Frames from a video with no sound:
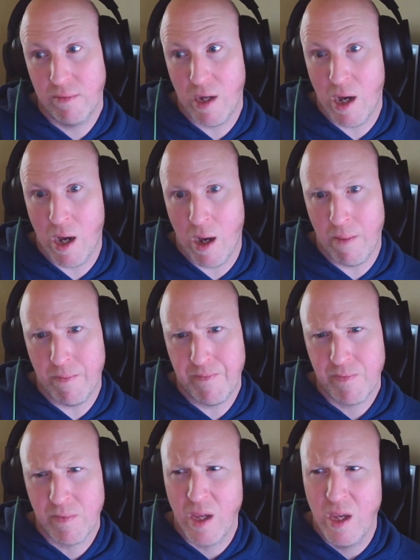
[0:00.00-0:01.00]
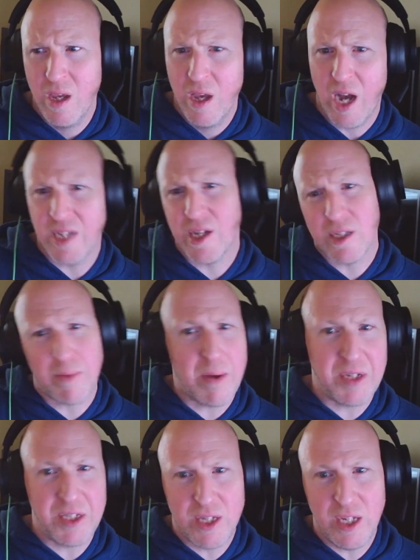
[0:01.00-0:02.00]
I saw some
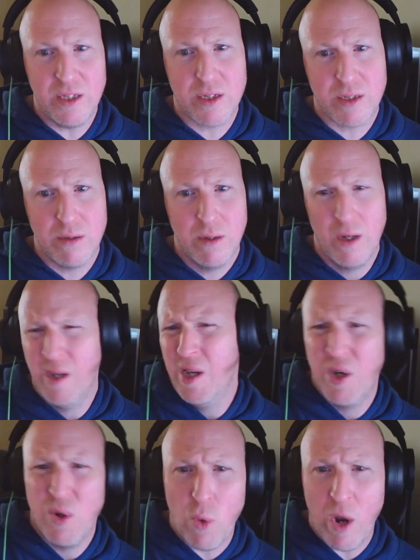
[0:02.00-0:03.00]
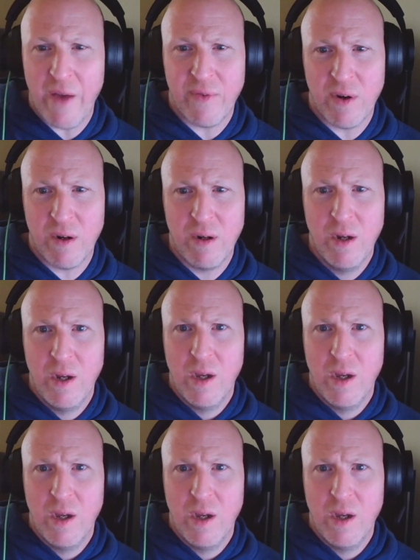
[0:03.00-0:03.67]
empty seats, whatever.